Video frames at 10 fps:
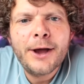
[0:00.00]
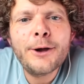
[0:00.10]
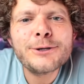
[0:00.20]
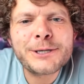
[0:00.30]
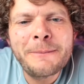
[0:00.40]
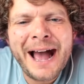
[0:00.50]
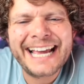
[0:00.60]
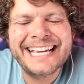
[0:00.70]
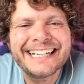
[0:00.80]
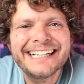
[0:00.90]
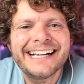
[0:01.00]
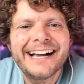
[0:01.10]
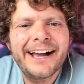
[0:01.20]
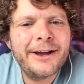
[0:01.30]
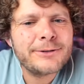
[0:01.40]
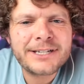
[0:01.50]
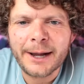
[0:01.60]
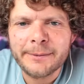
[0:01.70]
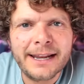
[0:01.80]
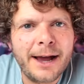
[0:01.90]
Who's
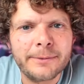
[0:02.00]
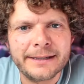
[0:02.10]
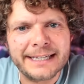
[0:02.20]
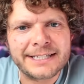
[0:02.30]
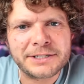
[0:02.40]
coming up with this stuff?